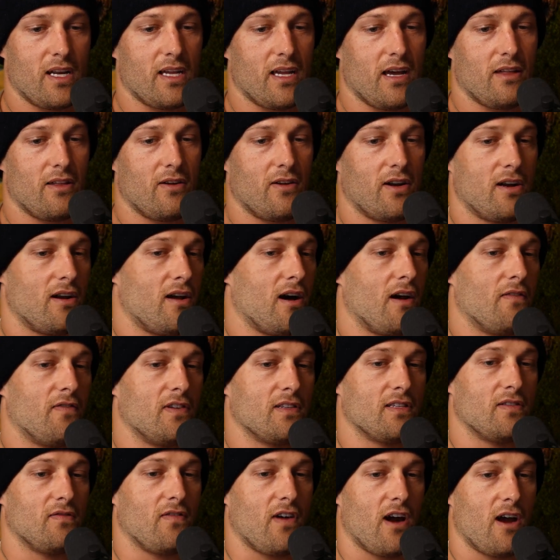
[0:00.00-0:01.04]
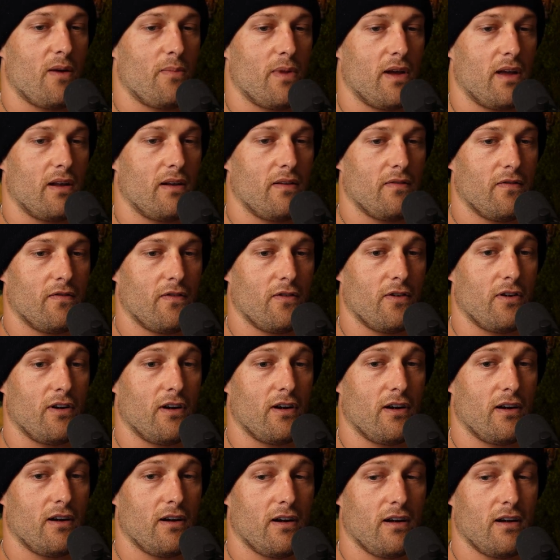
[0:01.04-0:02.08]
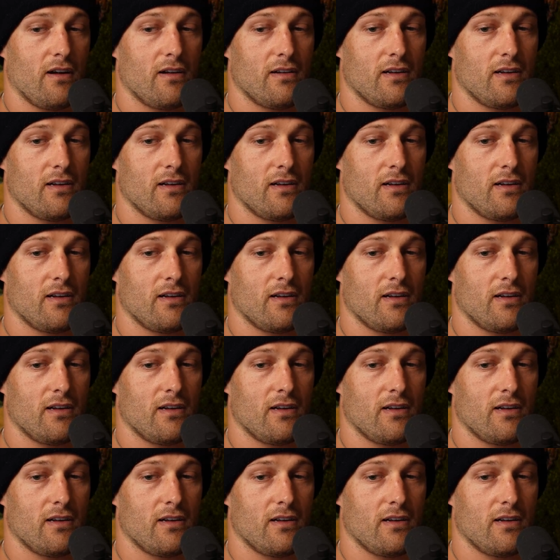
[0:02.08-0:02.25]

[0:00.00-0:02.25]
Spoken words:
together in an office environment for